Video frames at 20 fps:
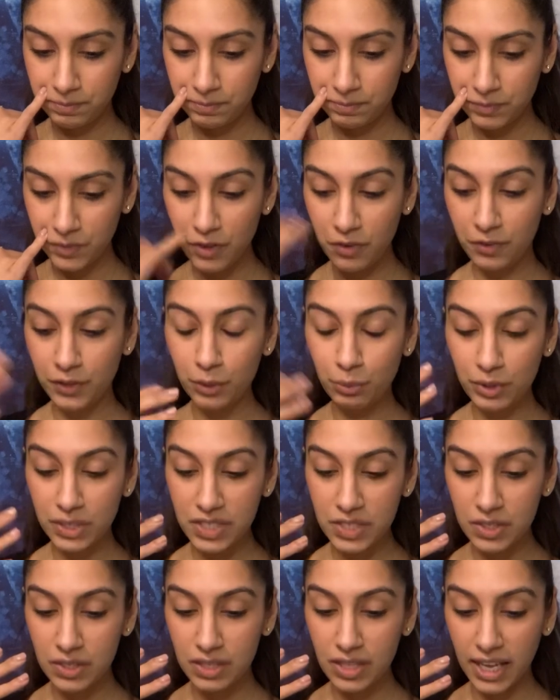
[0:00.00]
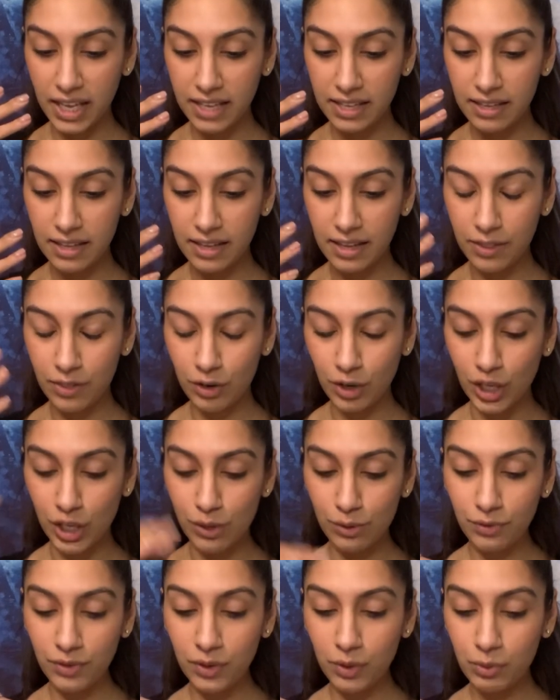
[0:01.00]
you feel like either
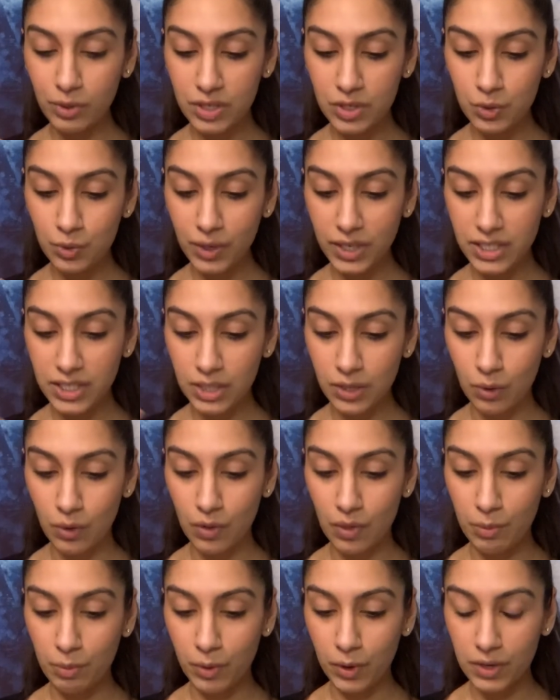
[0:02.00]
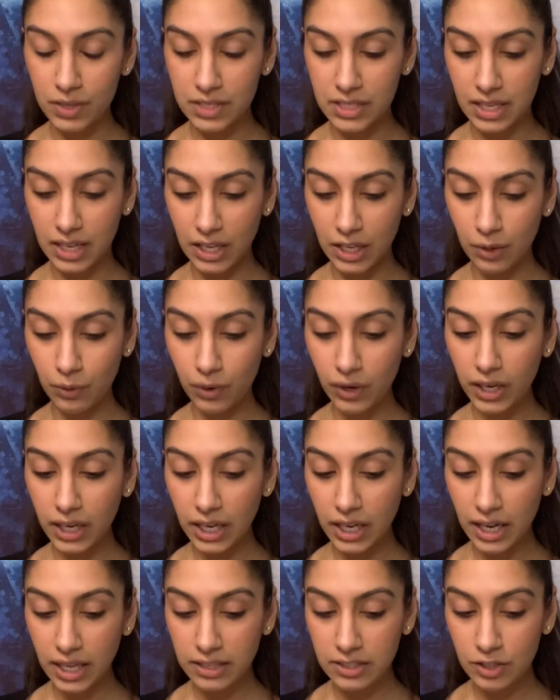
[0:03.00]
you feel restricted or the person that you are
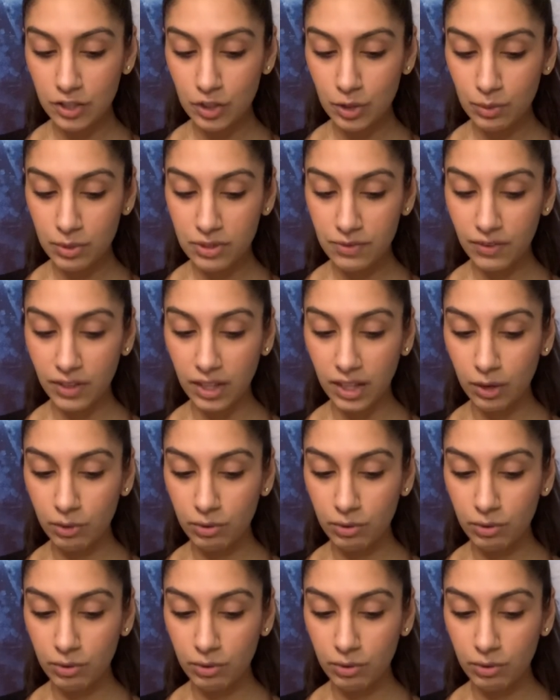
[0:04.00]
connected to is feeling